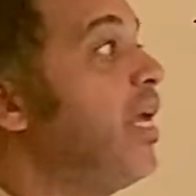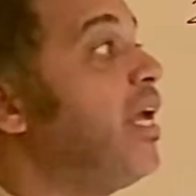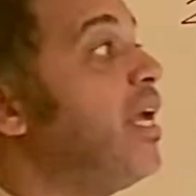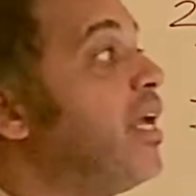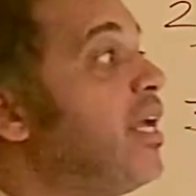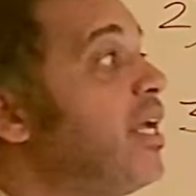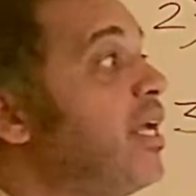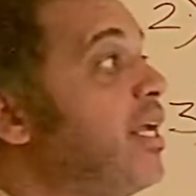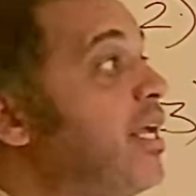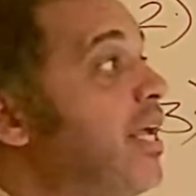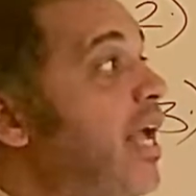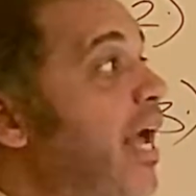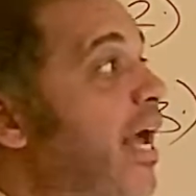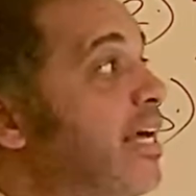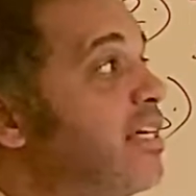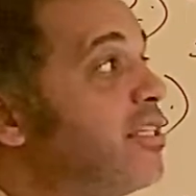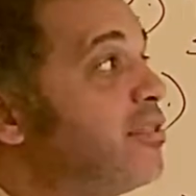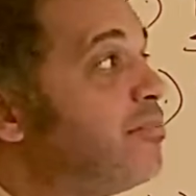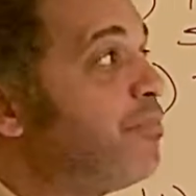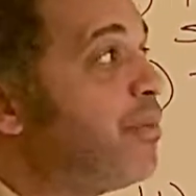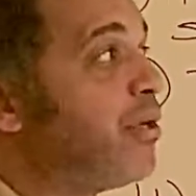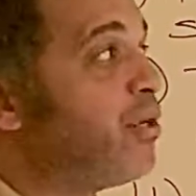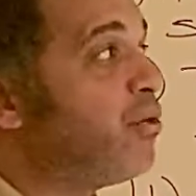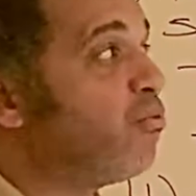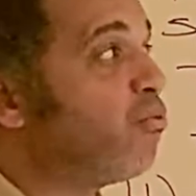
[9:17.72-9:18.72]
He
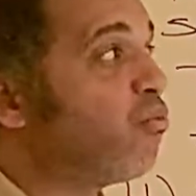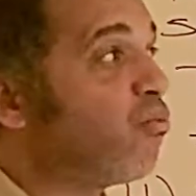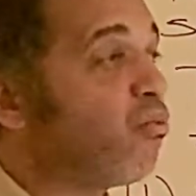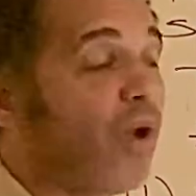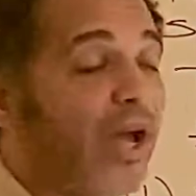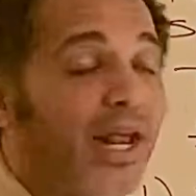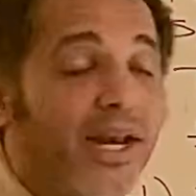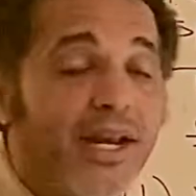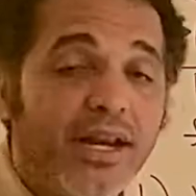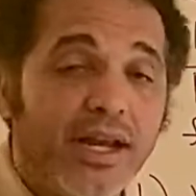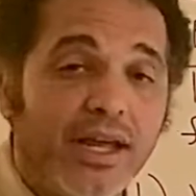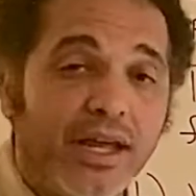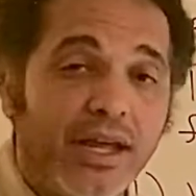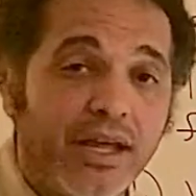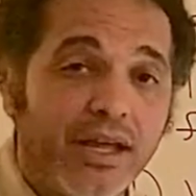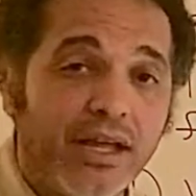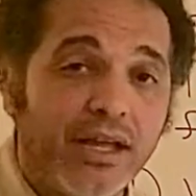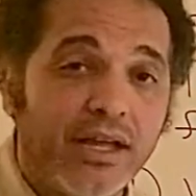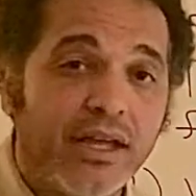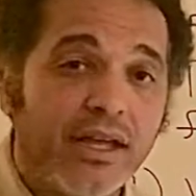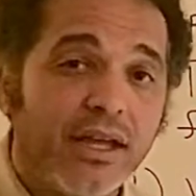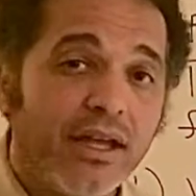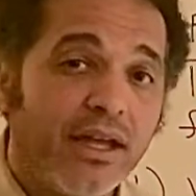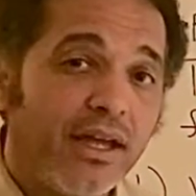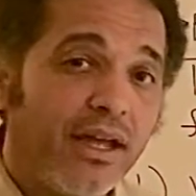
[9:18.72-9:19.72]
has been
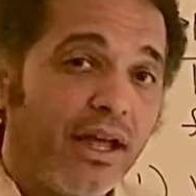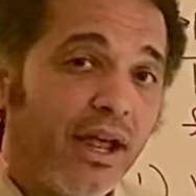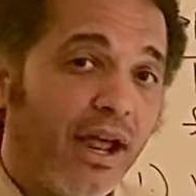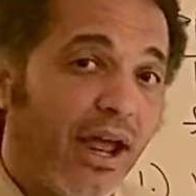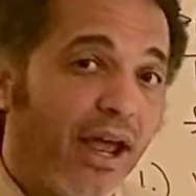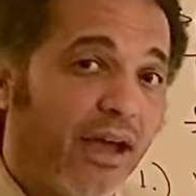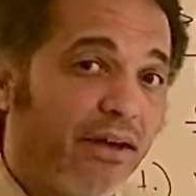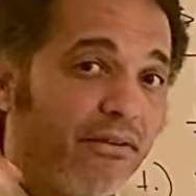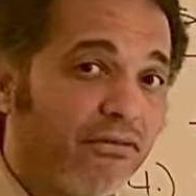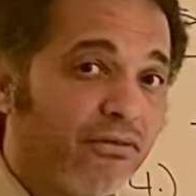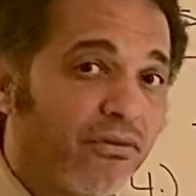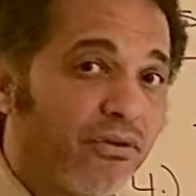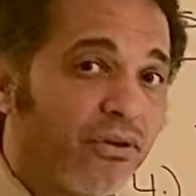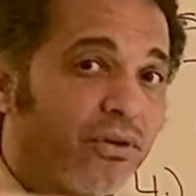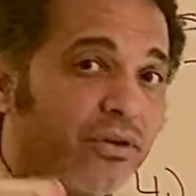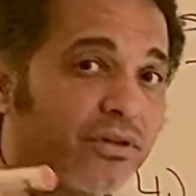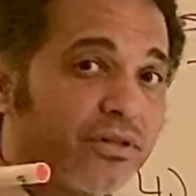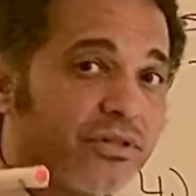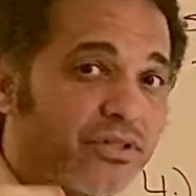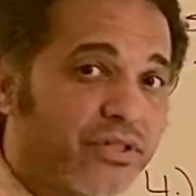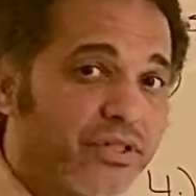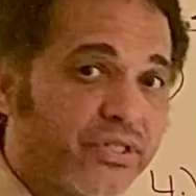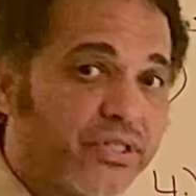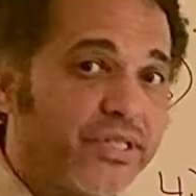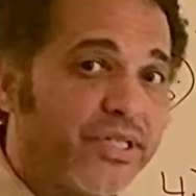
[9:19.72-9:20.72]
running
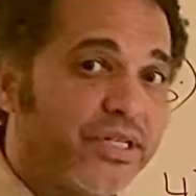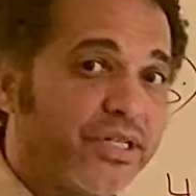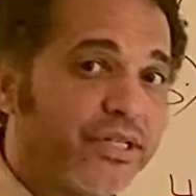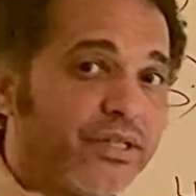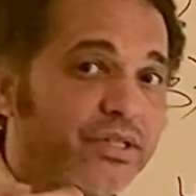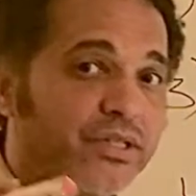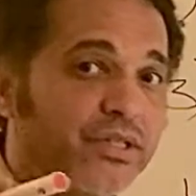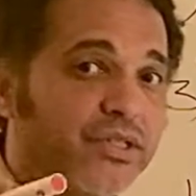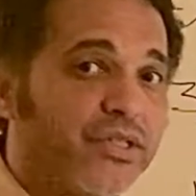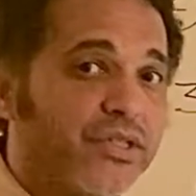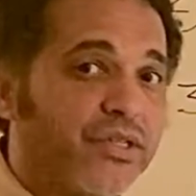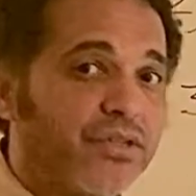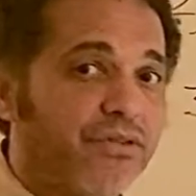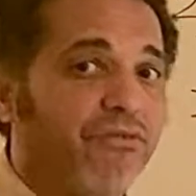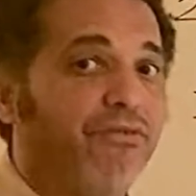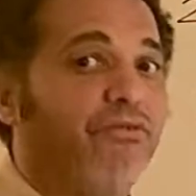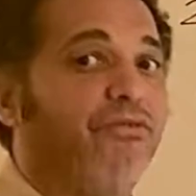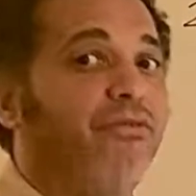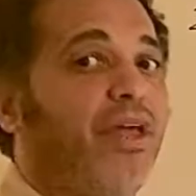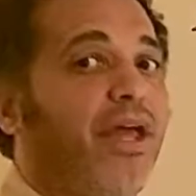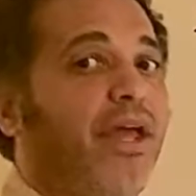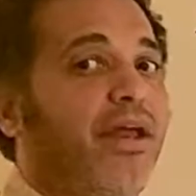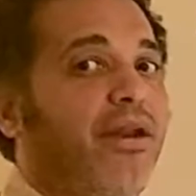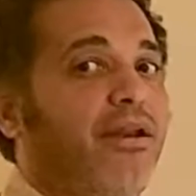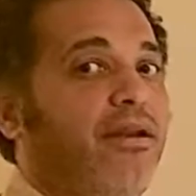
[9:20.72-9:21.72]
ever since
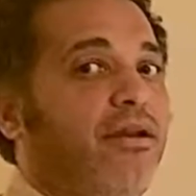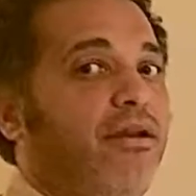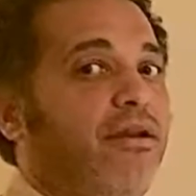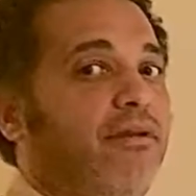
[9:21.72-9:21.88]
then.